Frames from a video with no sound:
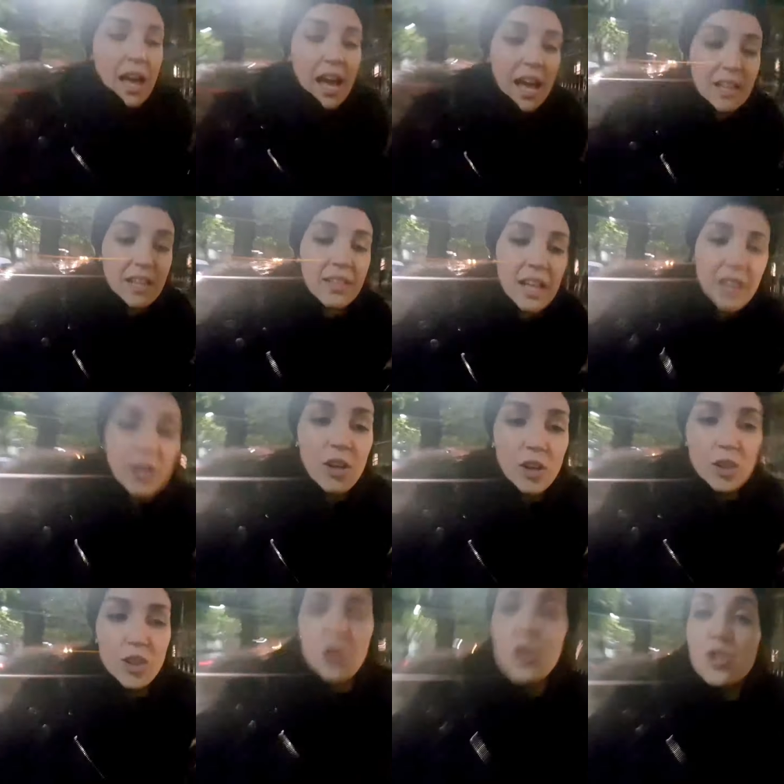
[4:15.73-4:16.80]
and I got
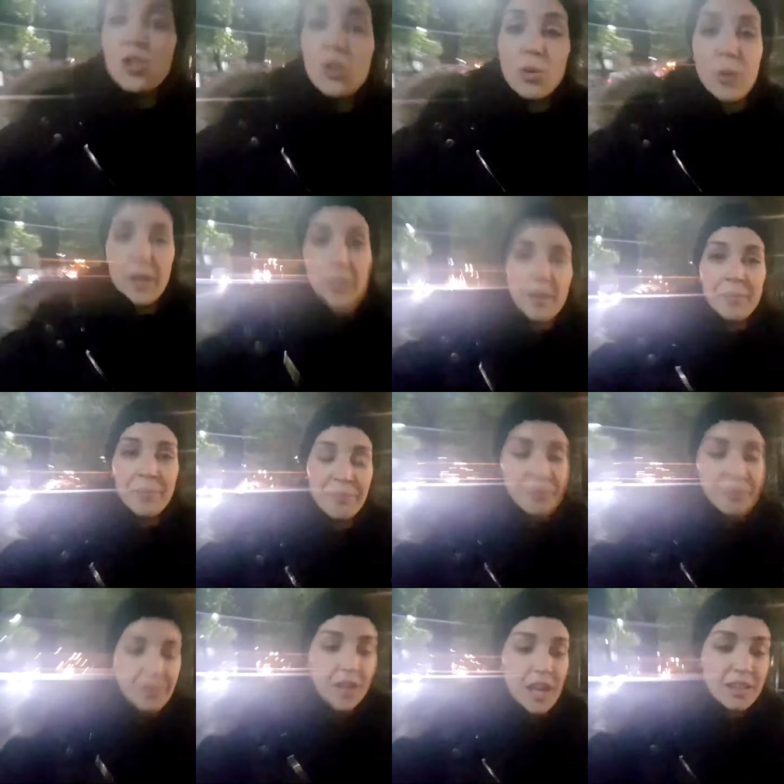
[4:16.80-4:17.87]
used to it.
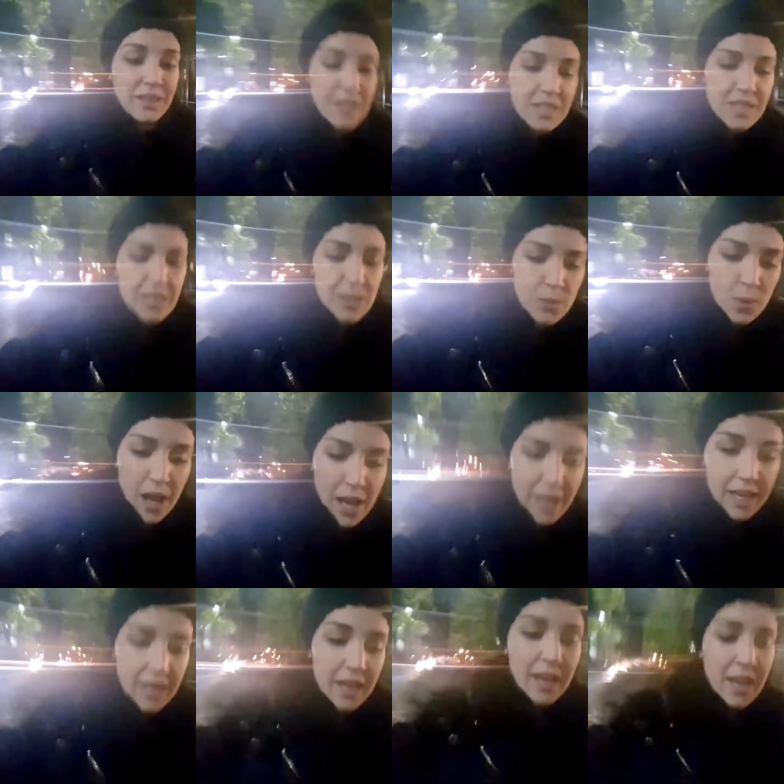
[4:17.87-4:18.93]
And this is
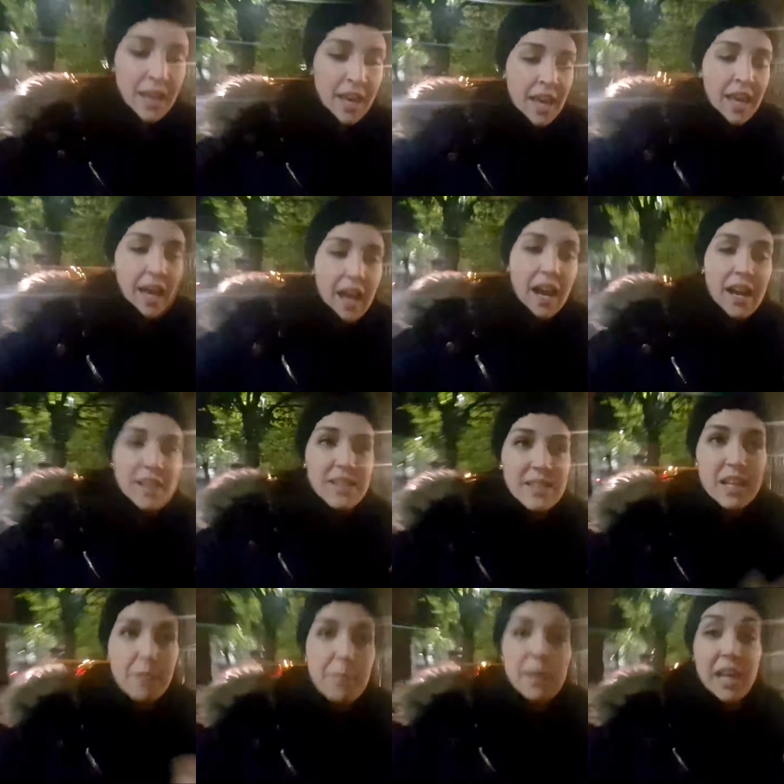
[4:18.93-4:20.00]
why I
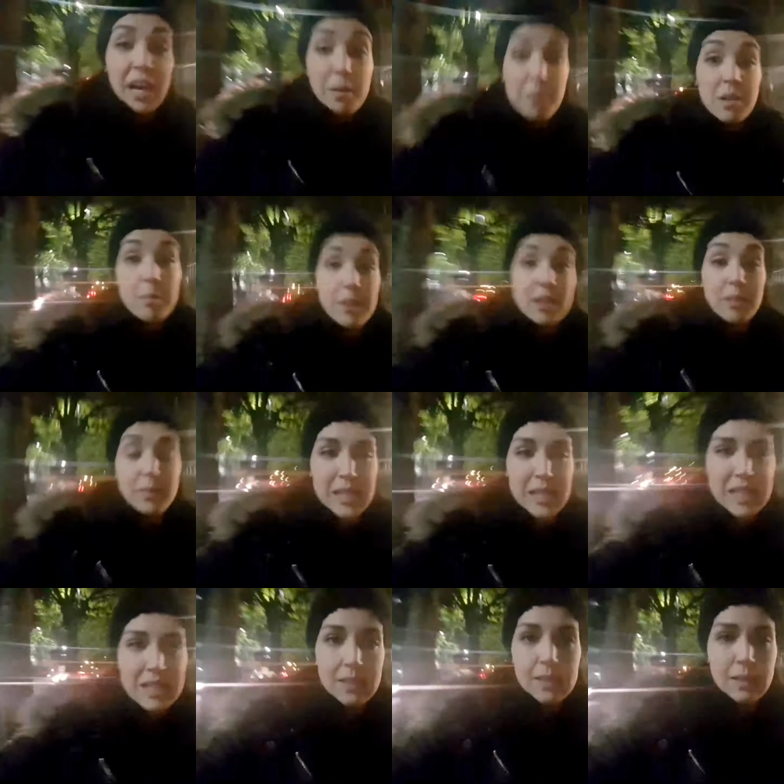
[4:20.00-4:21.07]
started becoming a minimalist